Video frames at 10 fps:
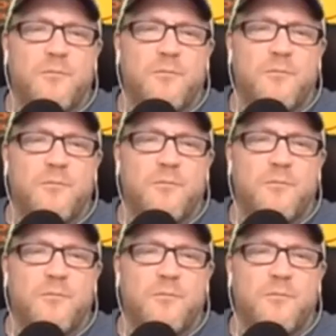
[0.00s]

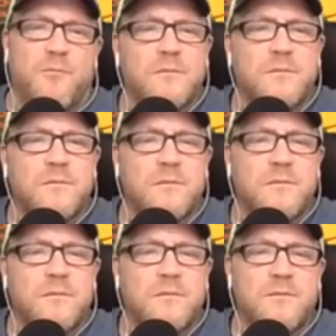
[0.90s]

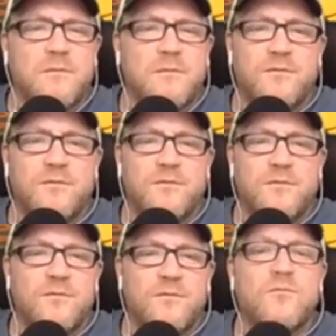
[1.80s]

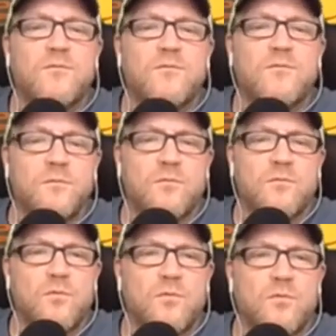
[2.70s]

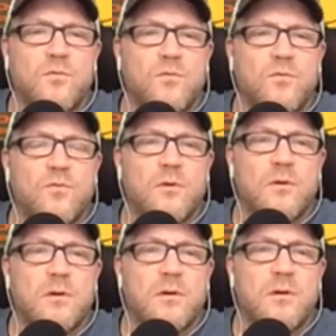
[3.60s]

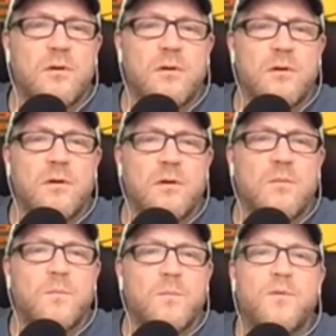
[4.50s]

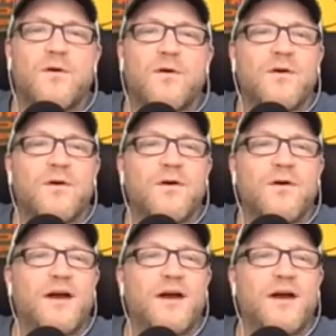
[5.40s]
This person isn't speaking.